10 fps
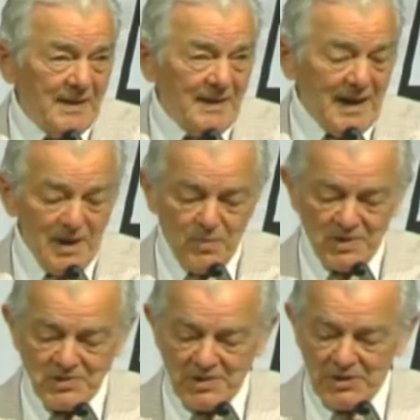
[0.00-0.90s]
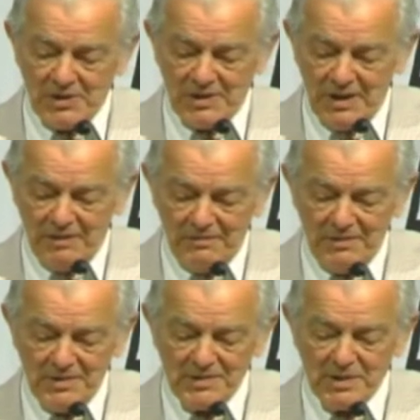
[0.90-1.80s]
I wasn't good enough
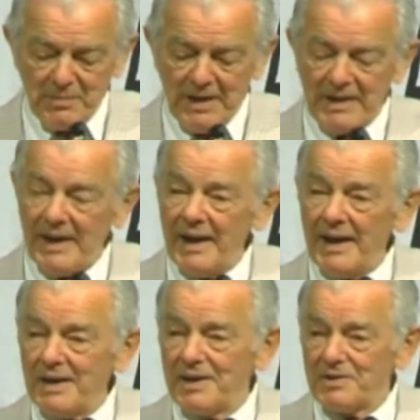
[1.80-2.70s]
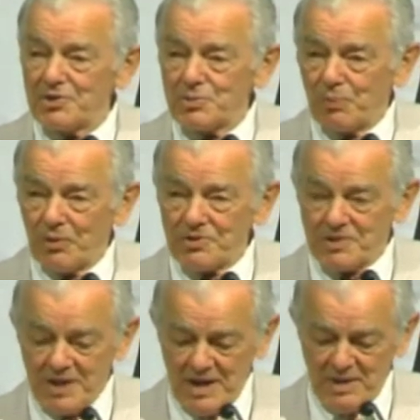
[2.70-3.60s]
to make any of the sports
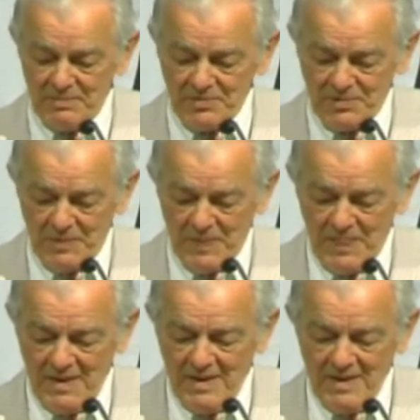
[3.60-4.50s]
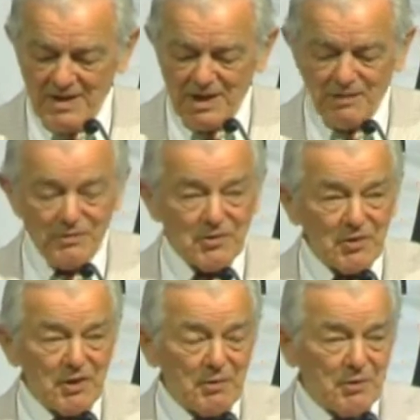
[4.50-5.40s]
teams, even
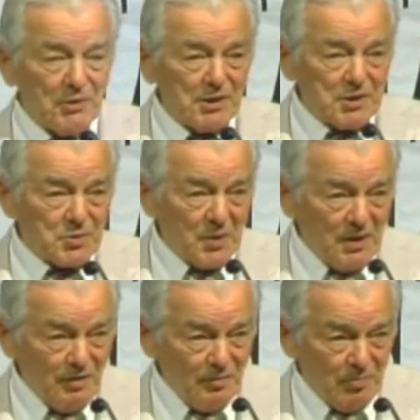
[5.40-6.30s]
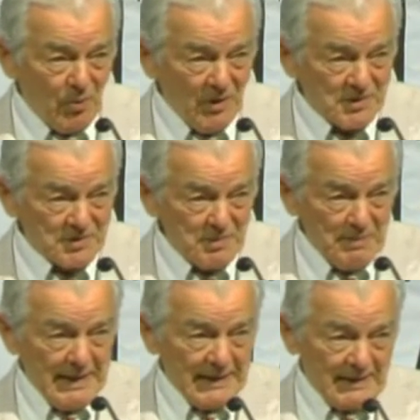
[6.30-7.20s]
though there were only 12 boys in
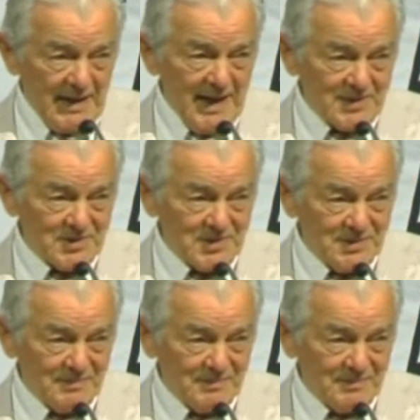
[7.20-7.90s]
my class.